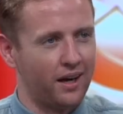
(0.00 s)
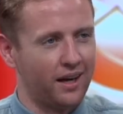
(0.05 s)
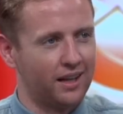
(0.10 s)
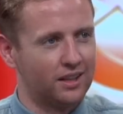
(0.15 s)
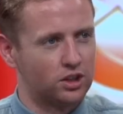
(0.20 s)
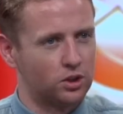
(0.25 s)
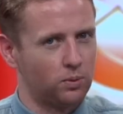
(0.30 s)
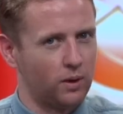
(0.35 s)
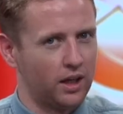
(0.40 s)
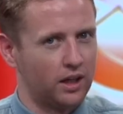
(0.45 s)

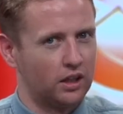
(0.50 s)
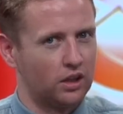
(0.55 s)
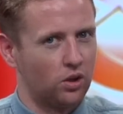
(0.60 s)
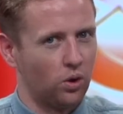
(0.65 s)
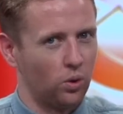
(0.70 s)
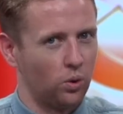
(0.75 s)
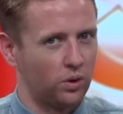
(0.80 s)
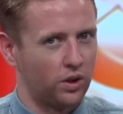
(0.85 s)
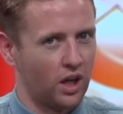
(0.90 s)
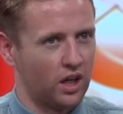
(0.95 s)
hence why
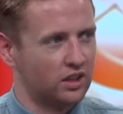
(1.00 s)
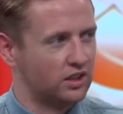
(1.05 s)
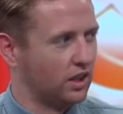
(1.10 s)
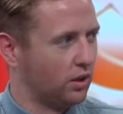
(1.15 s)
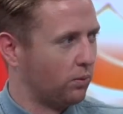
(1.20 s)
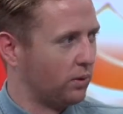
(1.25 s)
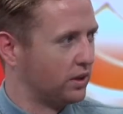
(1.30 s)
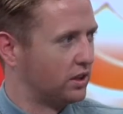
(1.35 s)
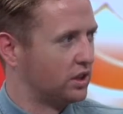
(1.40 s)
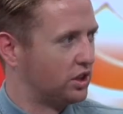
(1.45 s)
N'Golo Kante
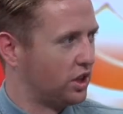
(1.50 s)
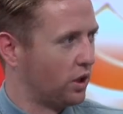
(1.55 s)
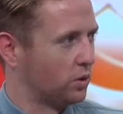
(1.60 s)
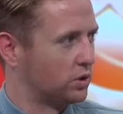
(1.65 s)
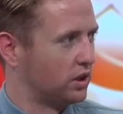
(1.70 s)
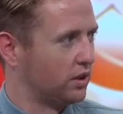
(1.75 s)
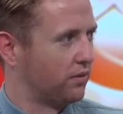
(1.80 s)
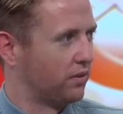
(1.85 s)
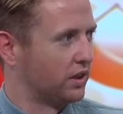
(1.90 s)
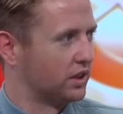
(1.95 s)
went to
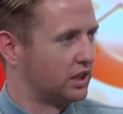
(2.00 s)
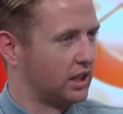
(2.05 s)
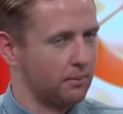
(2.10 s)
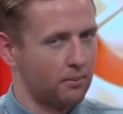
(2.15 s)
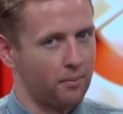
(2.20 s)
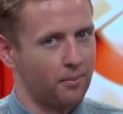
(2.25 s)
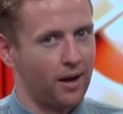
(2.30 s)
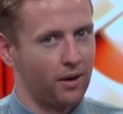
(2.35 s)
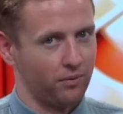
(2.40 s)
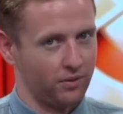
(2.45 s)
Chelsea for the same
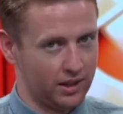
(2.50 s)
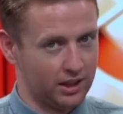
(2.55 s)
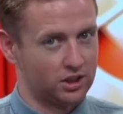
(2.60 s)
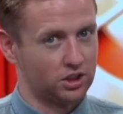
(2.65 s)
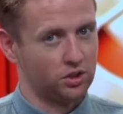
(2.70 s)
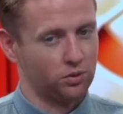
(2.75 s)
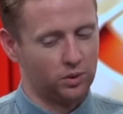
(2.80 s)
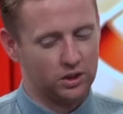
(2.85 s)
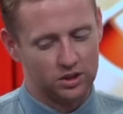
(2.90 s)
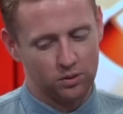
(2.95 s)
amount. That's
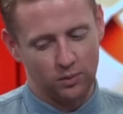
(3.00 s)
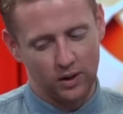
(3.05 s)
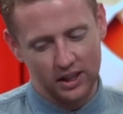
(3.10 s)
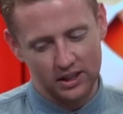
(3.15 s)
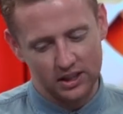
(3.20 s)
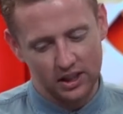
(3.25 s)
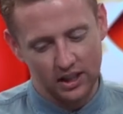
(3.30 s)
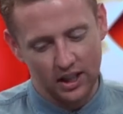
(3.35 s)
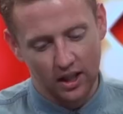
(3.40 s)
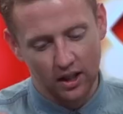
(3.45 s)
the reason why
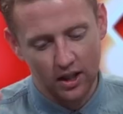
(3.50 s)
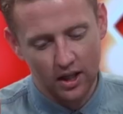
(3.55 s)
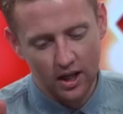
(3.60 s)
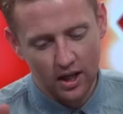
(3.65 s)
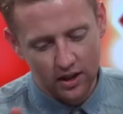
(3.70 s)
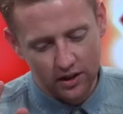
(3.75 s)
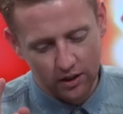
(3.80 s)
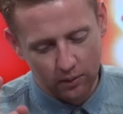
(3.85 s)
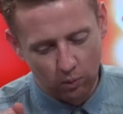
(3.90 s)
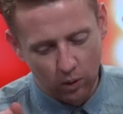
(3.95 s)
he's in there.
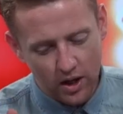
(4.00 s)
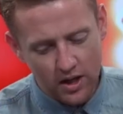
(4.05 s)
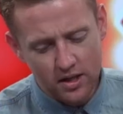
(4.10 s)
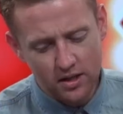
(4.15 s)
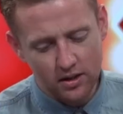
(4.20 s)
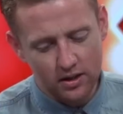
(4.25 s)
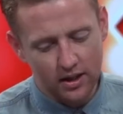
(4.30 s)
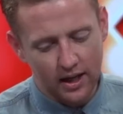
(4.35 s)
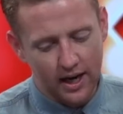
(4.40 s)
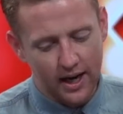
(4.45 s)
The
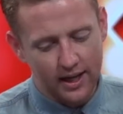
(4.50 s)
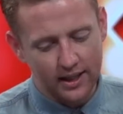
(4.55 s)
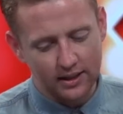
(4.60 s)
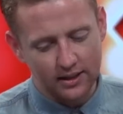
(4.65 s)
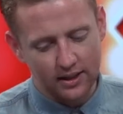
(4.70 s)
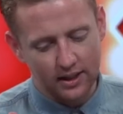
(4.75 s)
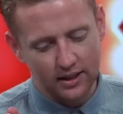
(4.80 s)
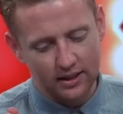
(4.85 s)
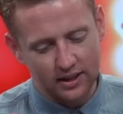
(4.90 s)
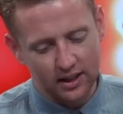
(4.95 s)
one
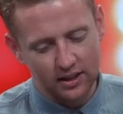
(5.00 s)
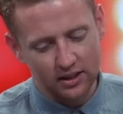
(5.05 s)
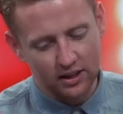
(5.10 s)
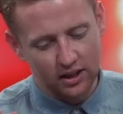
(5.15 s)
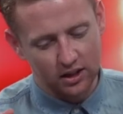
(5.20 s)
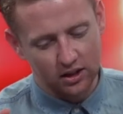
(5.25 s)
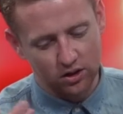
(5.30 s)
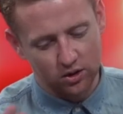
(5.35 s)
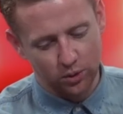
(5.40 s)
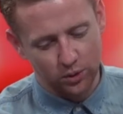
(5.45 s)
that didn't
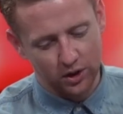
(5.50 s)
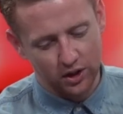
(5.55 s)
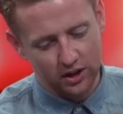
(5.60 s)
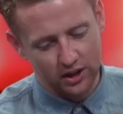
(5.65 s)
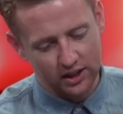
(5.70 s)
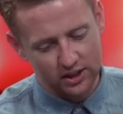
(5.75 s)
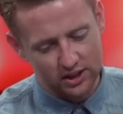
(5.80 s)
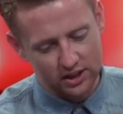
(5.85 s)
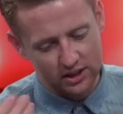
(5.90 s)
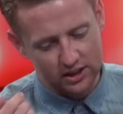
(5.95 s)
get included in
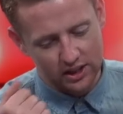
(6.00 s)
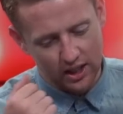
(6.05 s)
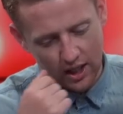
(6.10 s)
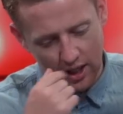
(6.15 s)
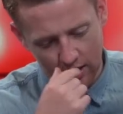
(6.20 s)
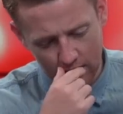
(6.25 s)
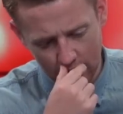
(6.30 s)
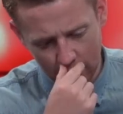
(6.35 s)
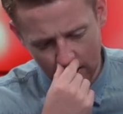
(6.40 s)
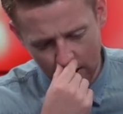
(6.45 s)
this is...
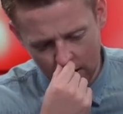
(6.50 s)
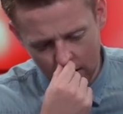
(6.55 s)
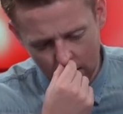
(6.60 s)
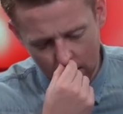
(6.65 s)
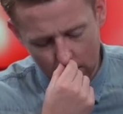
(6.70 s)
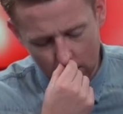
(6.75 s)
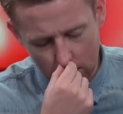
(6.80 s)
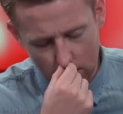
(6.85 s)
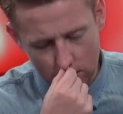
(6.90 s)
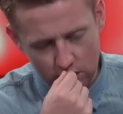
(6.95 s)

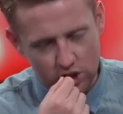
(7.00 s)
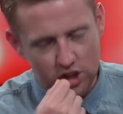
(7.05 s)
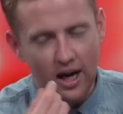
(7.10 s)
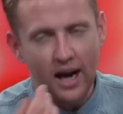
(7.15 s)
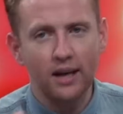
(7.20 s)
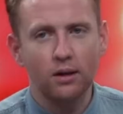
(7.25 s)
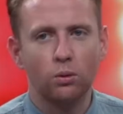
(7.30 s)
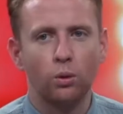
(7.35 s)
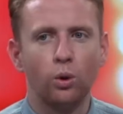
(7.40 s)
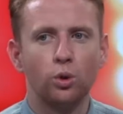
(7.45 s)

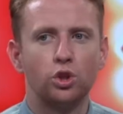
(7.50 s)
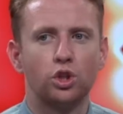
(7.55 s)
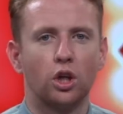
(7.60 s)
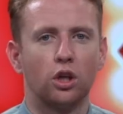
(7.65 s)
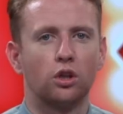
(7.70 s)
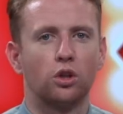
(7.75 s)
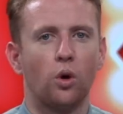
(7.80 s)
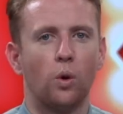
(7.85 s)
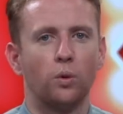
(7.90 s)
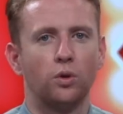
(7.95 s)
Jack
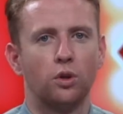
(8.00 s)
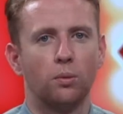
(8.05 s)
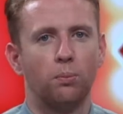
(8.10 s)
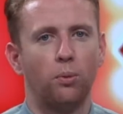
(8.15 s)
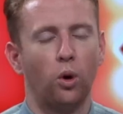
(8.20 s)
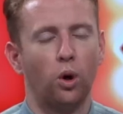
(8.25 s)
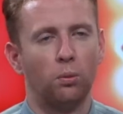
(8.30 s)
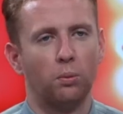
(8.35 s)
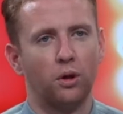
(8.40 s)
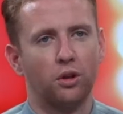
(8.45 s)
Wilshere going to
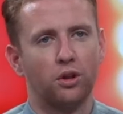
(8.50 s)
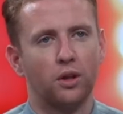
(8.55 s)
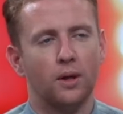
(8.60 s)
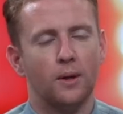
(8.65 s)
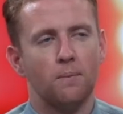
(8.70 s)
Bournemouth.